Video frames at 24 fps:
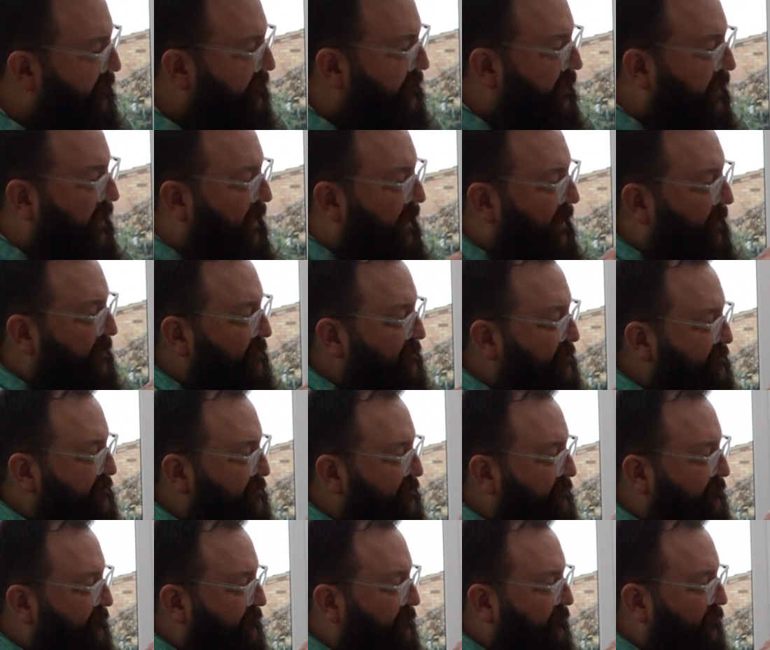and
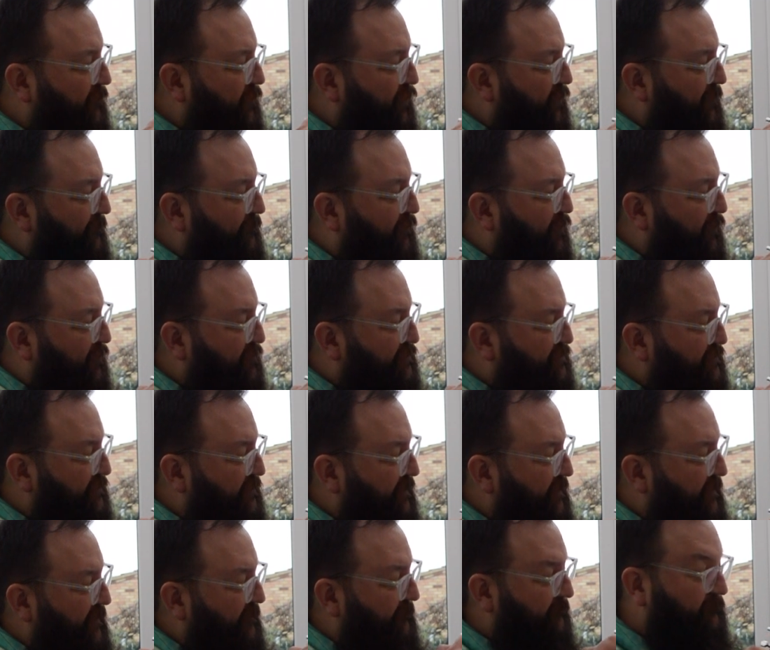more
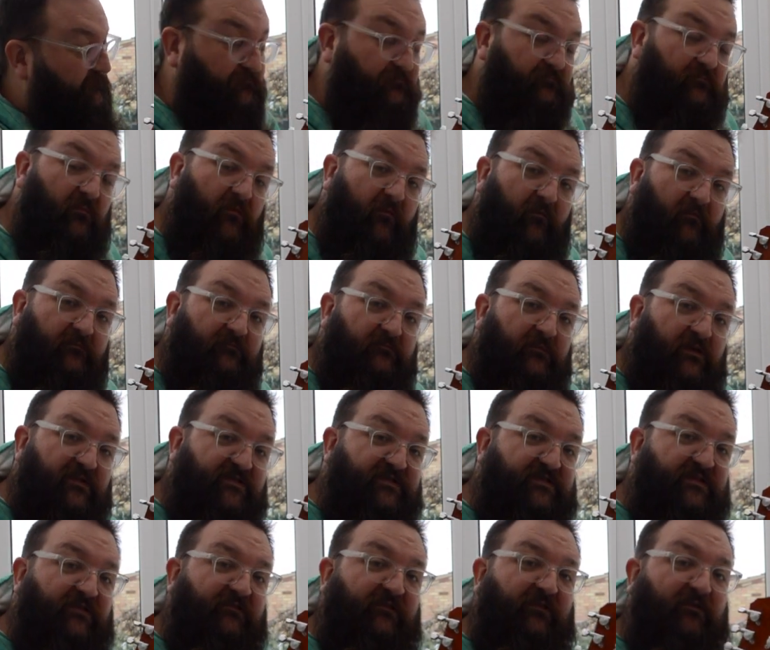importantly, a
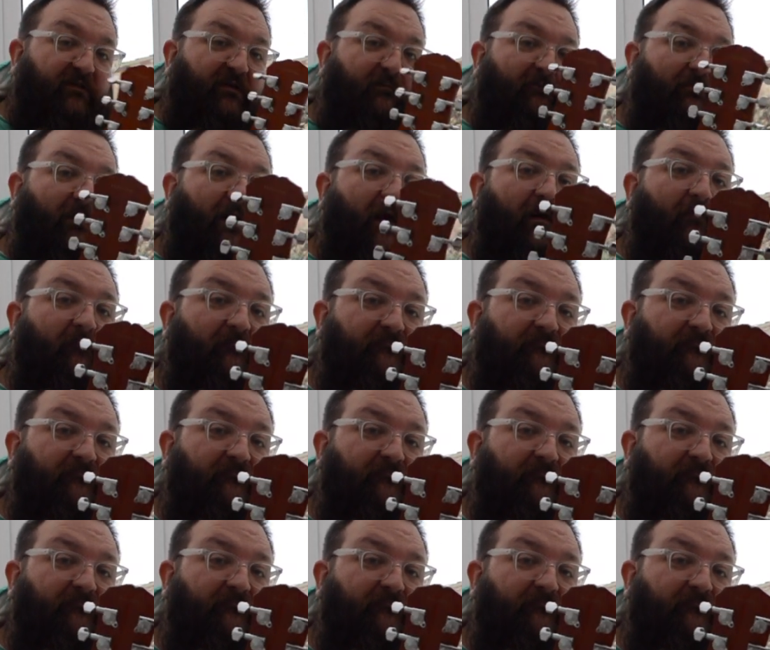serial number.